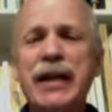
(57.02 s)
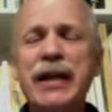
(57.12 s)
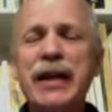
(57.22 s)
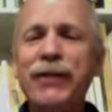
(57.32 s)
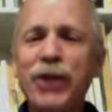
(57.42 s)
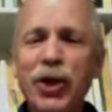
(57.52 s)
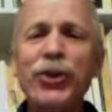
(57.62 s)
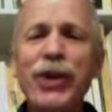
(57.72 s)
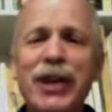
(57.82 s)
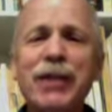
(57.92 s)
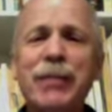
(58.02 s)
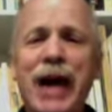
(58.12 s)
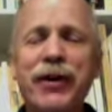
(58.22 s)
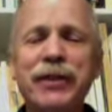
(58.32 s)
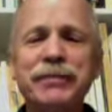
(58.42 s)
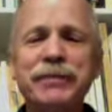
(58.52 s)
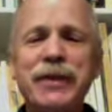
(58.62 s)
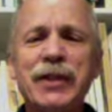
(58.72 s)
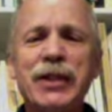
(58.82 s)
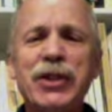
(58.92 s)
If you think about it,
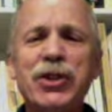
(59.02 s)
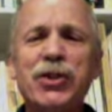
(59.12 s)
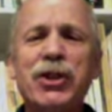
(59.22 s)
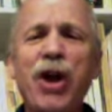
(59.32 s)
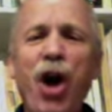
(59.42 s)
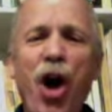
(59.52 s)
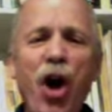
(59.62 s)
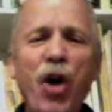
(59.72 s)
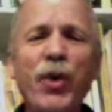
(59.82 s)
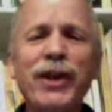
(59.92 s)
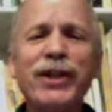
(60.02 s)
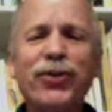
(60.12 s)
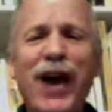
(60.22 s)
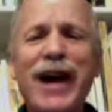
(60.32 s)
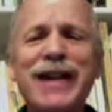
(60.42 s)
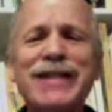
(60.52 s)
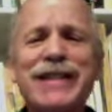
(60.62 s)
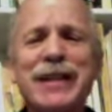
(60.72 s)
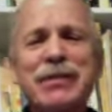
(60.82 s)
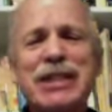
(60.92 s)
you can always find
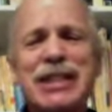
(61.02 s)
some